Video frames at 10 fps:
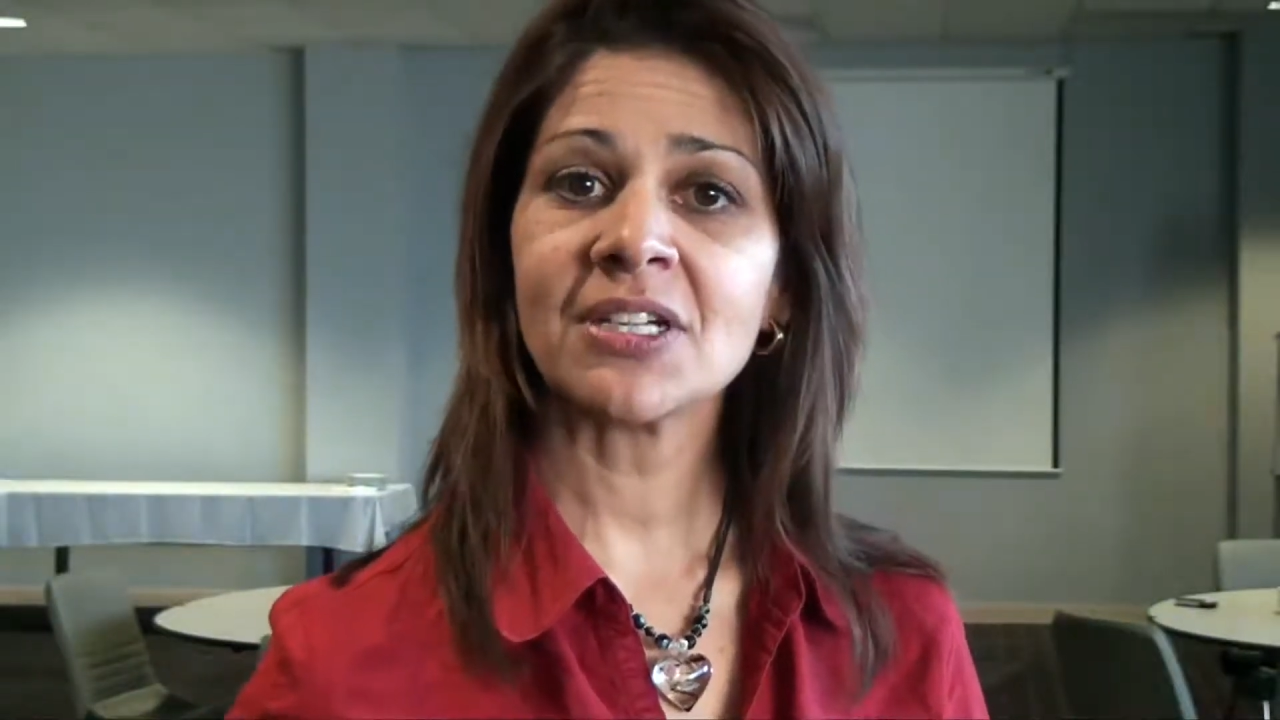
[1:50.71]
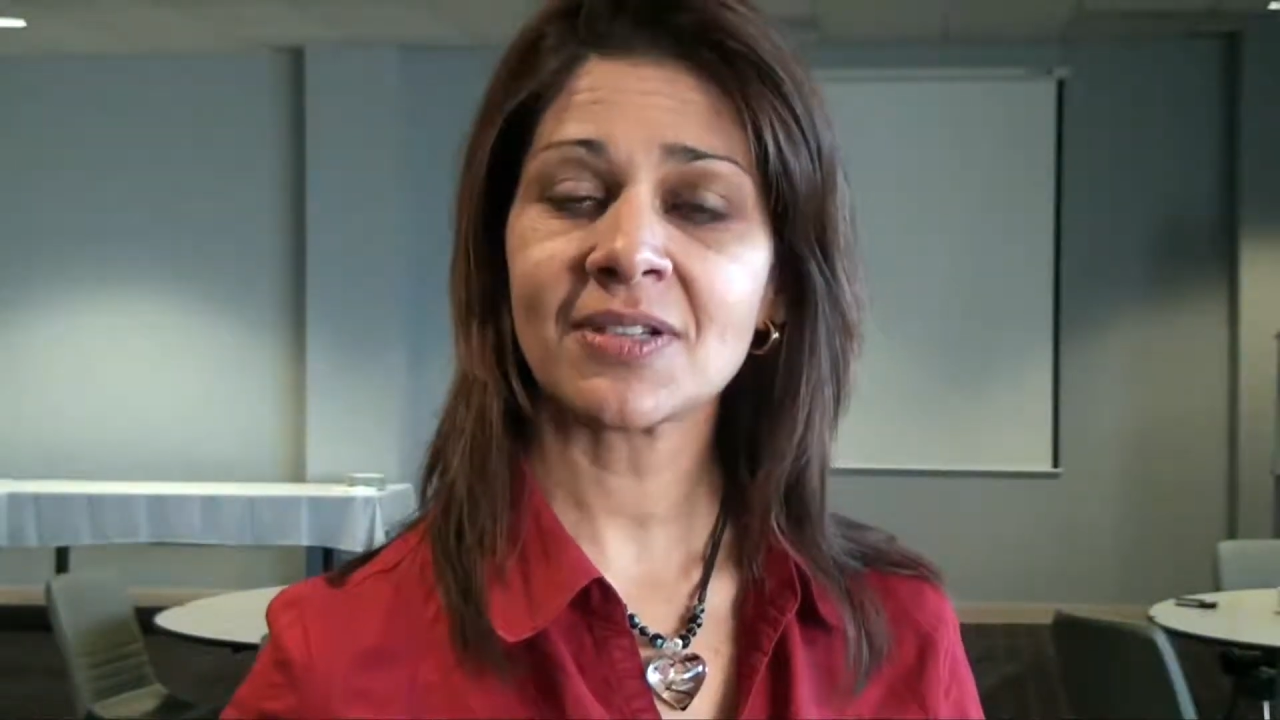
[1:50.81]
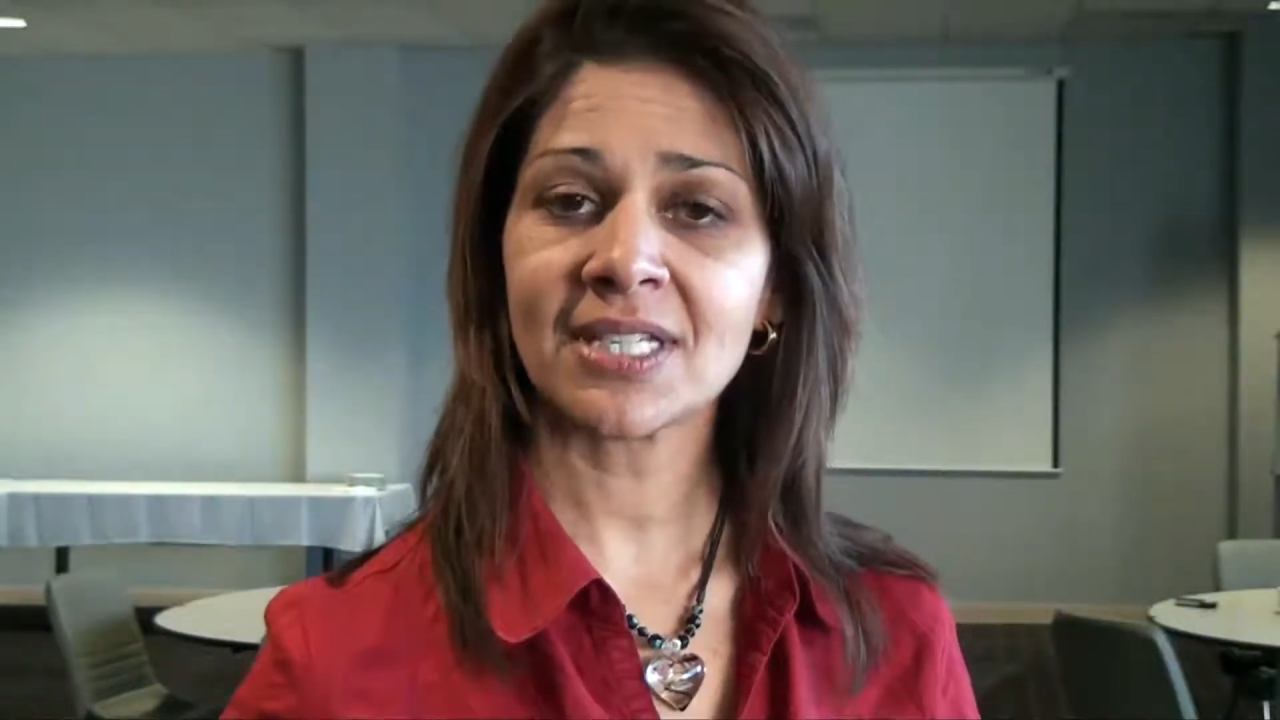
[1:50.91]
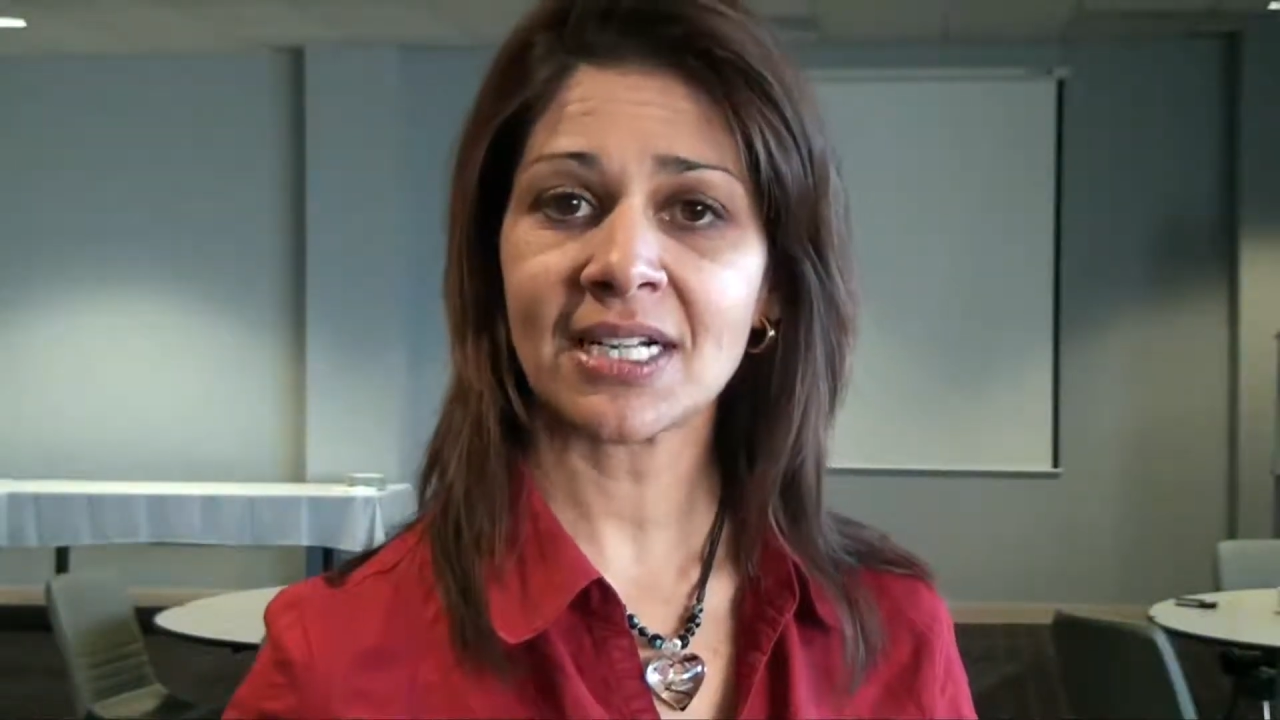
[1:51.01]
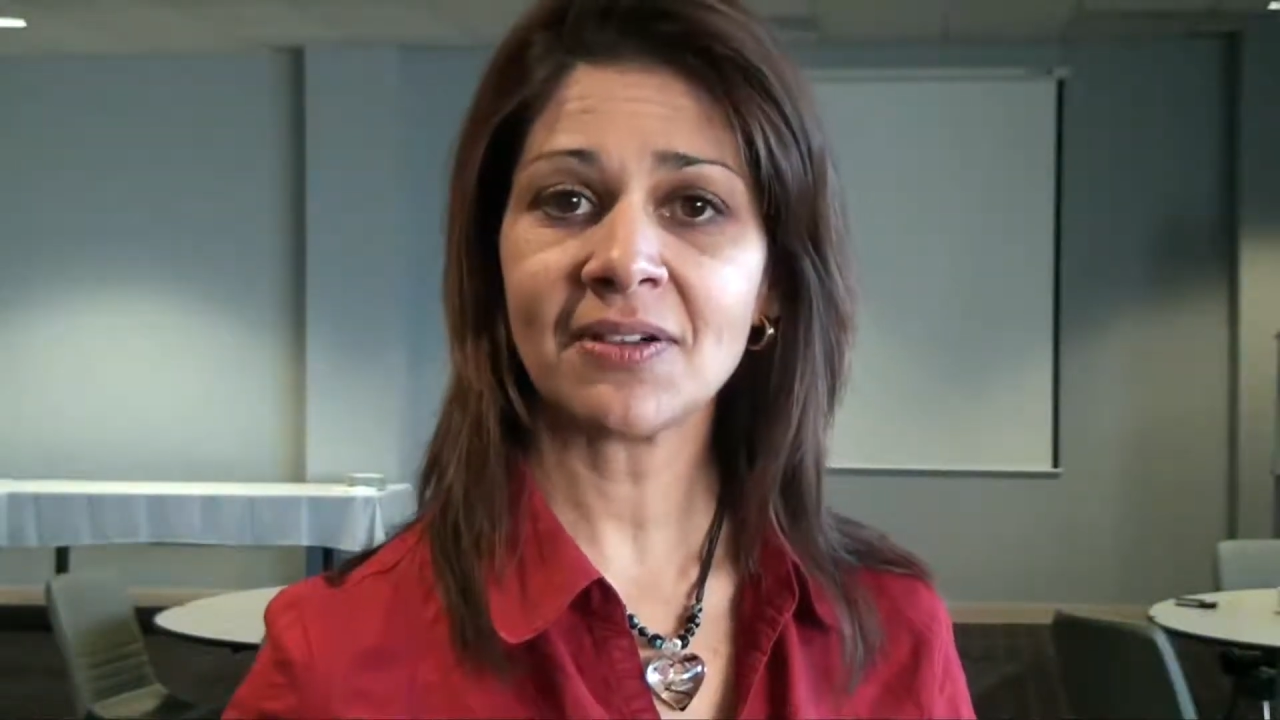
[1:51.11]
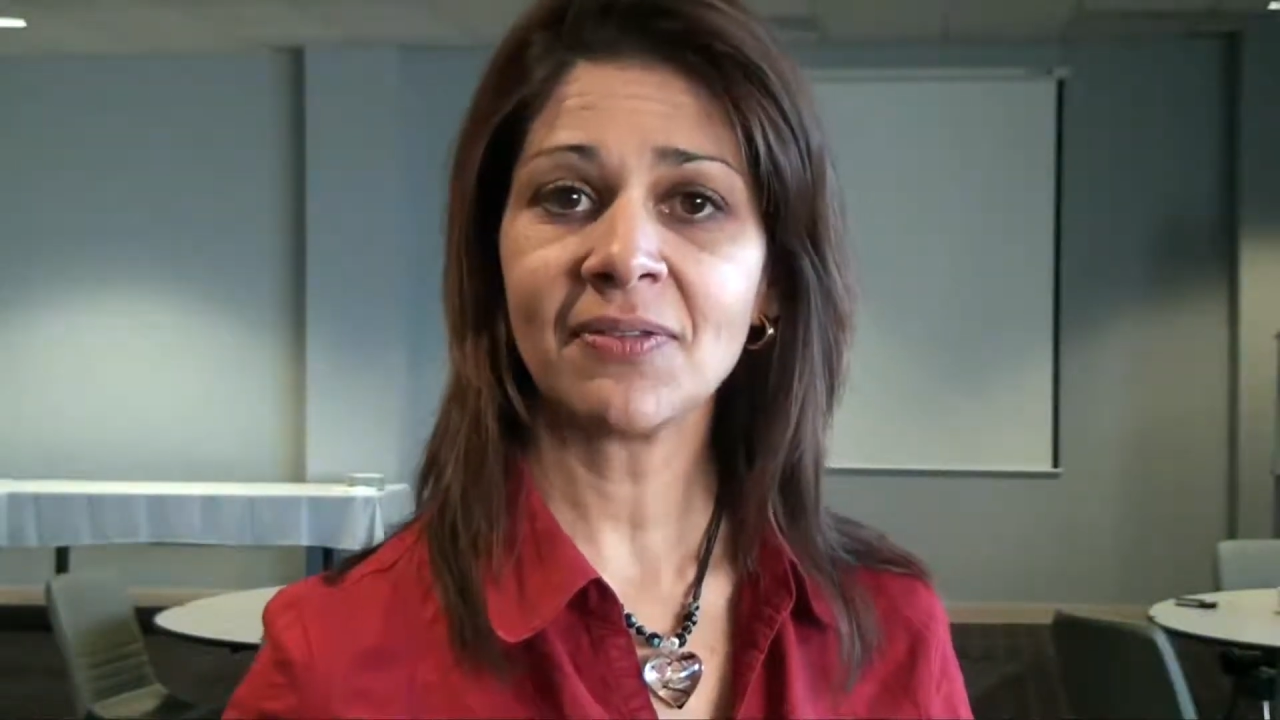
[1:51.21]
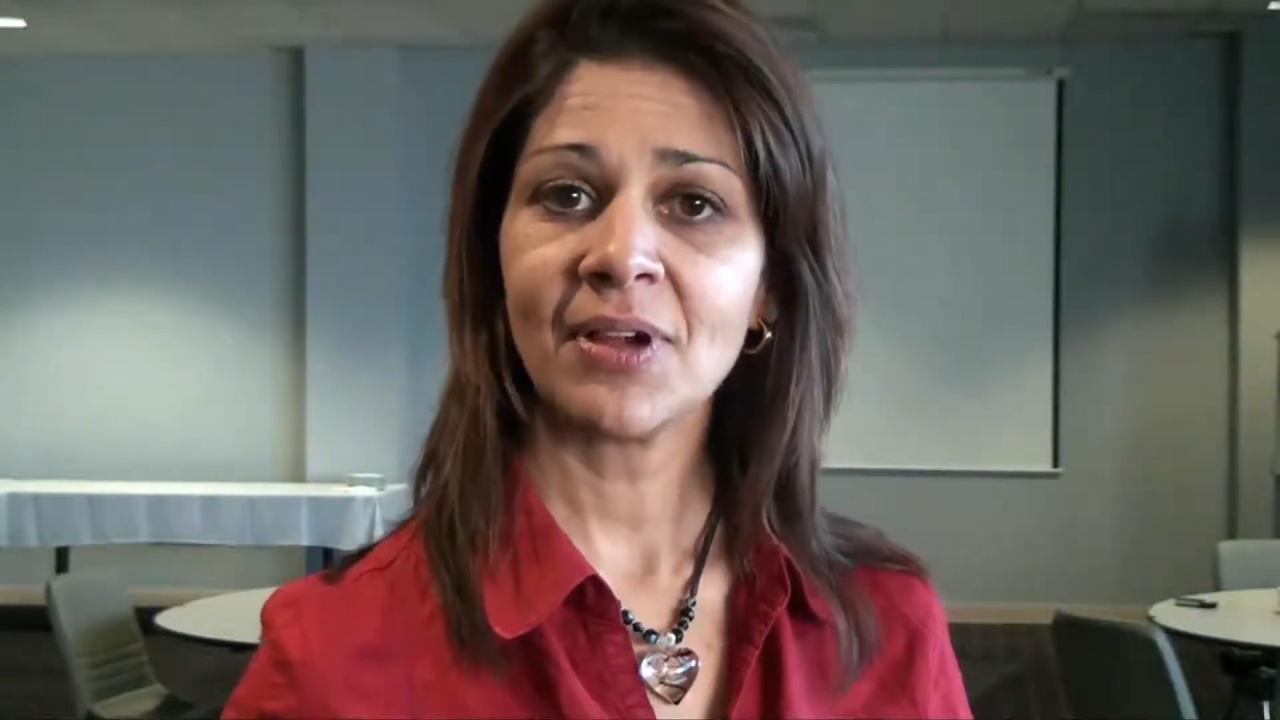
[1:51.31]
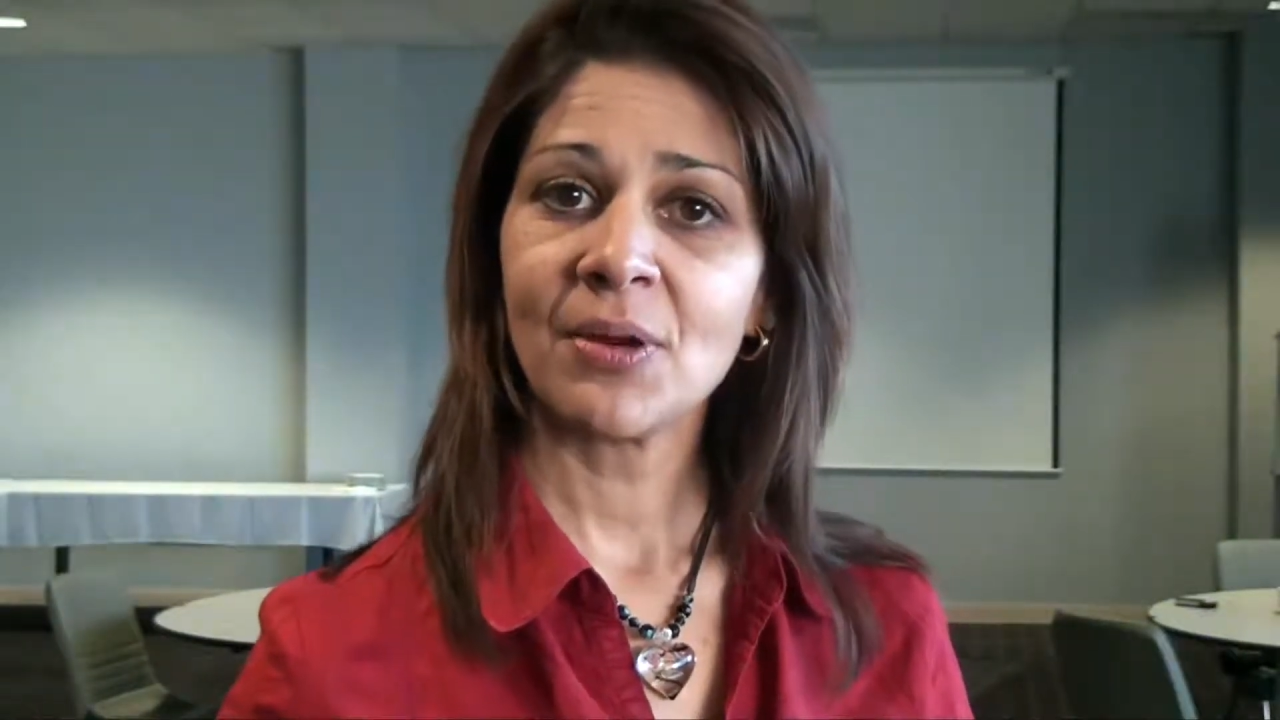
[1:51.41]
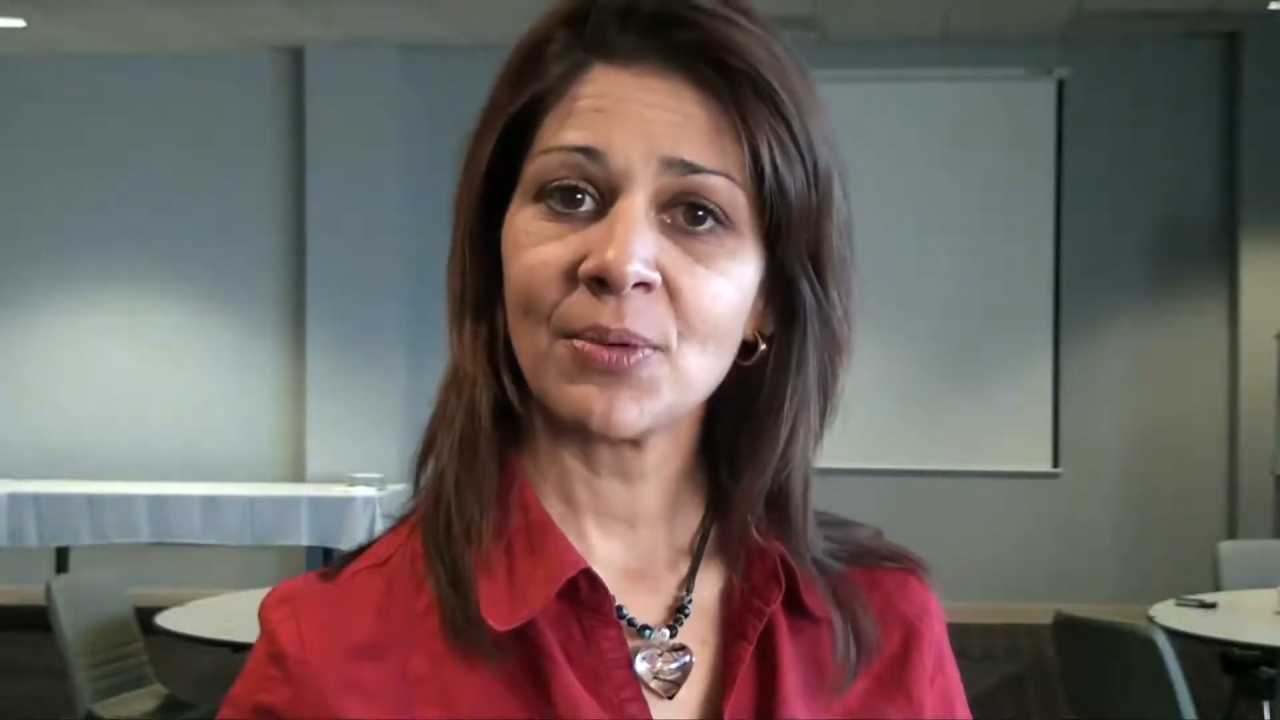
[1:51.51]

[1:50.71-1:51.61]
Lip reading: yourself